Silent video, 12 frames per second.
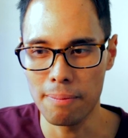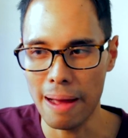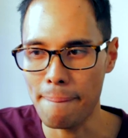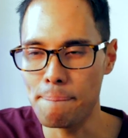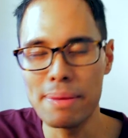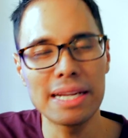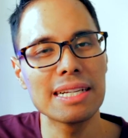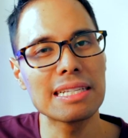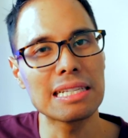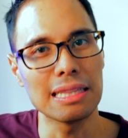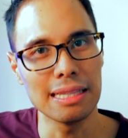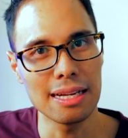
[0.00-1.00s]
my
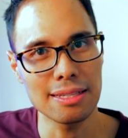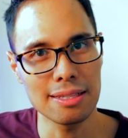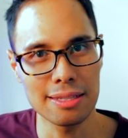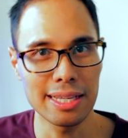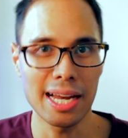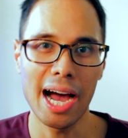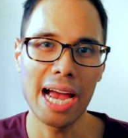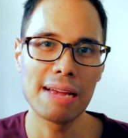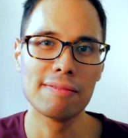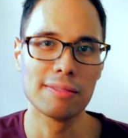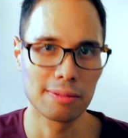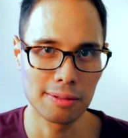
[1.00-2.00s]
biggest lessons that I
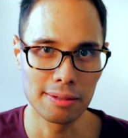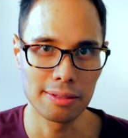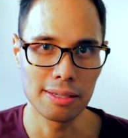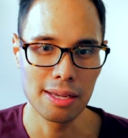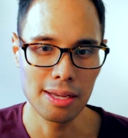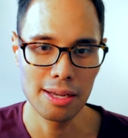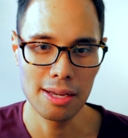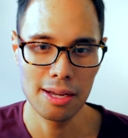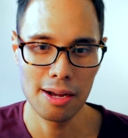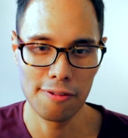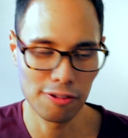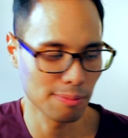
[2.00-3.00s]
have learned
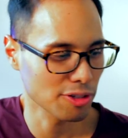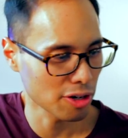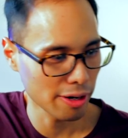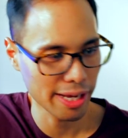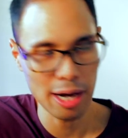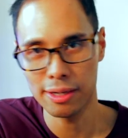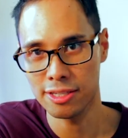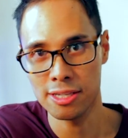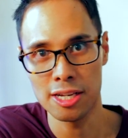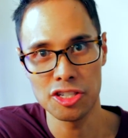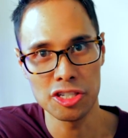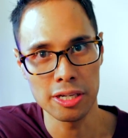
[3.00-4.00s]
from starting out as
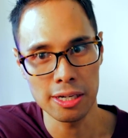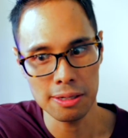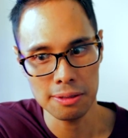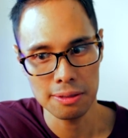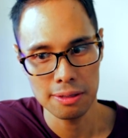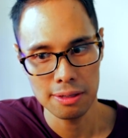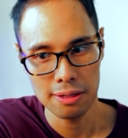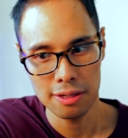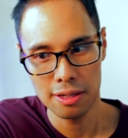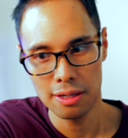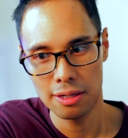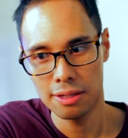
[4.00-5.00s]
an engineer,
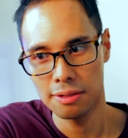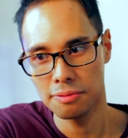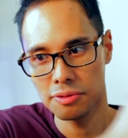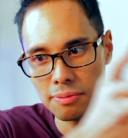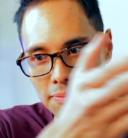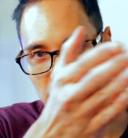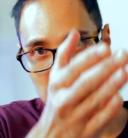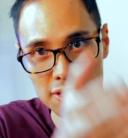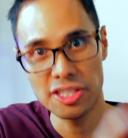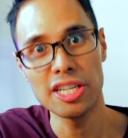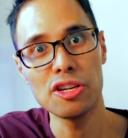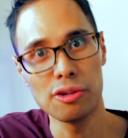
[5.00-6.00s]

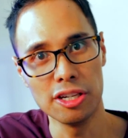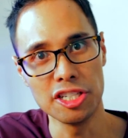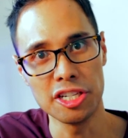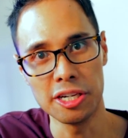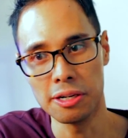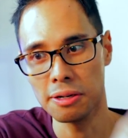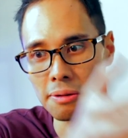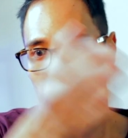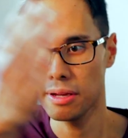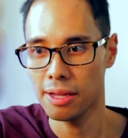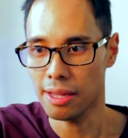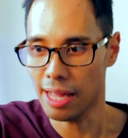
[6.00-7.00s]
senior engineer,
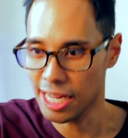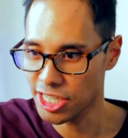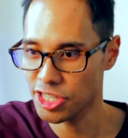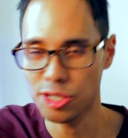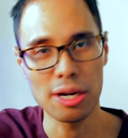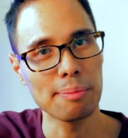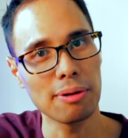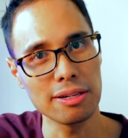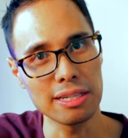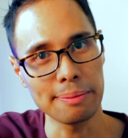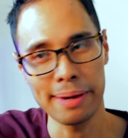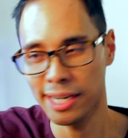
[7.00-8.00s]
engineering
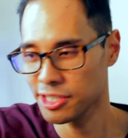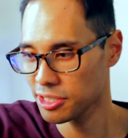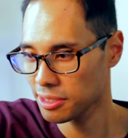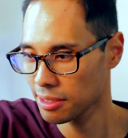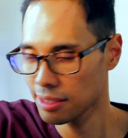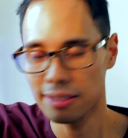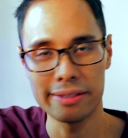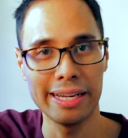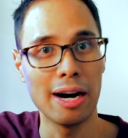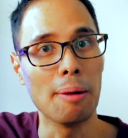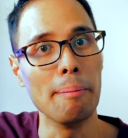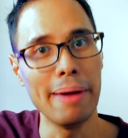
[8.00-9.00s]
project manager, to
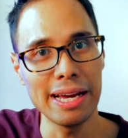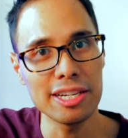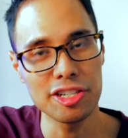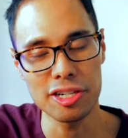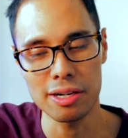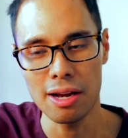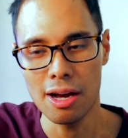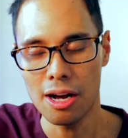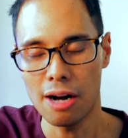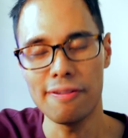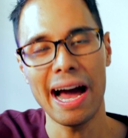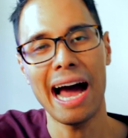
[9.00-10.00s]
now manager
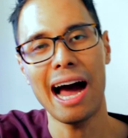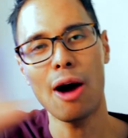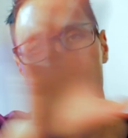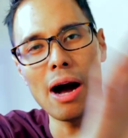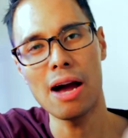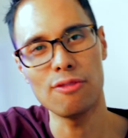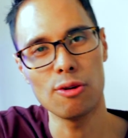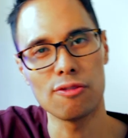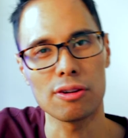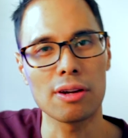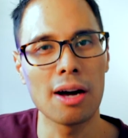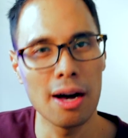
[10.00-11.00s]
of how I've
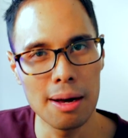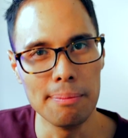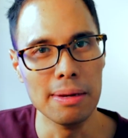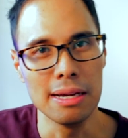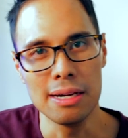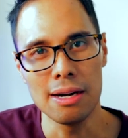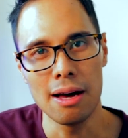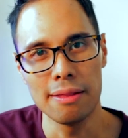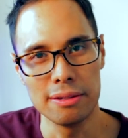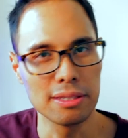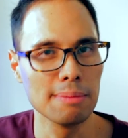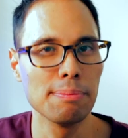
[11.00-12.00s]
overcome
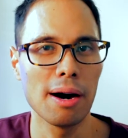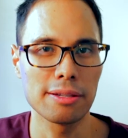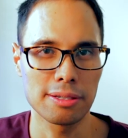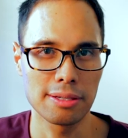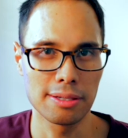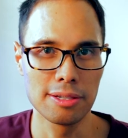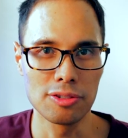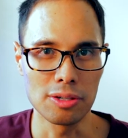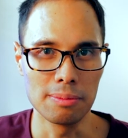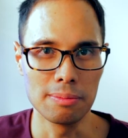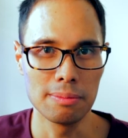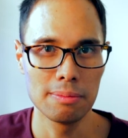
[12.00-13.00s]
this imposter
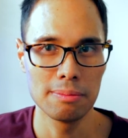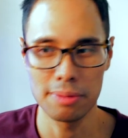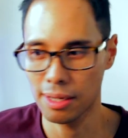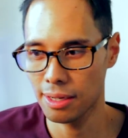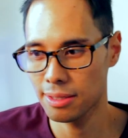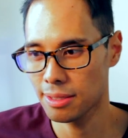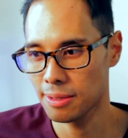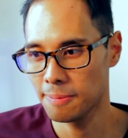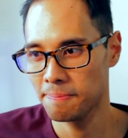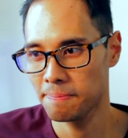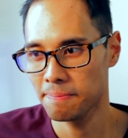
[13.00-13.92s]
syndrome. Because